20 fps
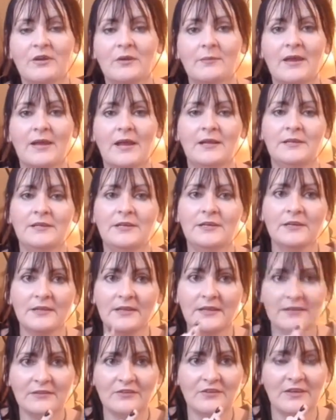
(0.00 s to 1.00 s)
I'm going to make a
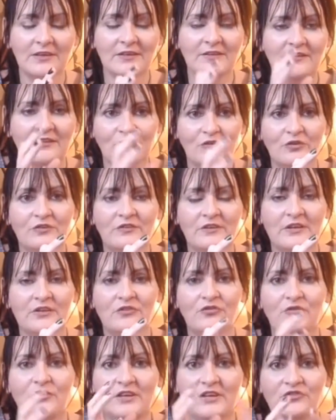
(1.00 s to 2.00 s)
little in
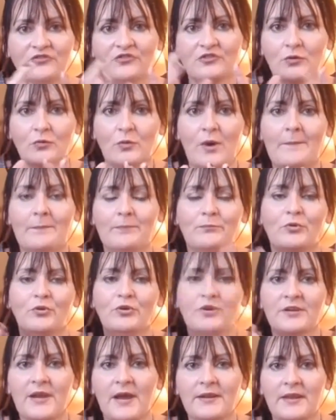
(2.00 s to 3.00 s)
insert into each little one,
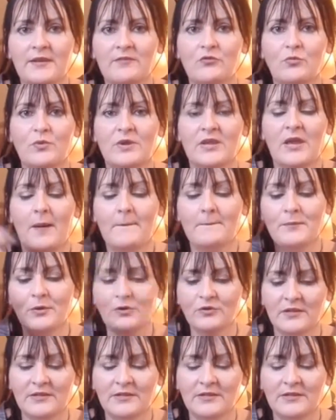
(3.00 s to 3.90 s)
put it out every week,